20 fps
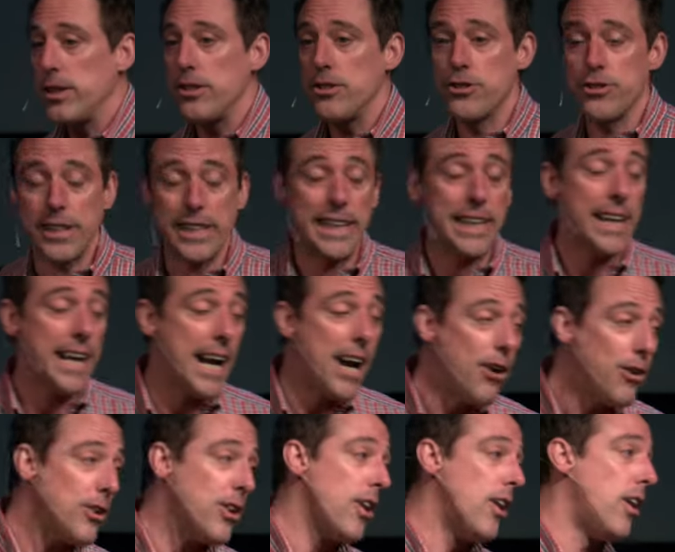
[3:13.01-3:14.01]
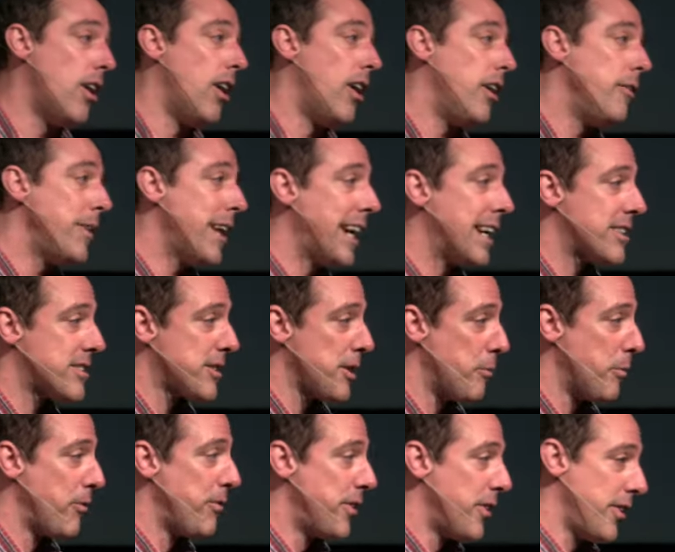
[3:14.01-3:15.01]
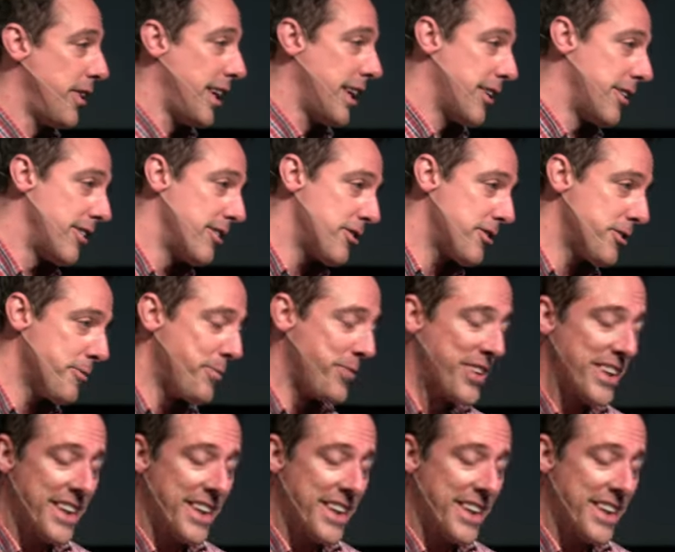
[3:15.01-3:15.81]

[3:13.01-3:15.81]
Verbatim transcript: drinking alcohol at some of the theaters.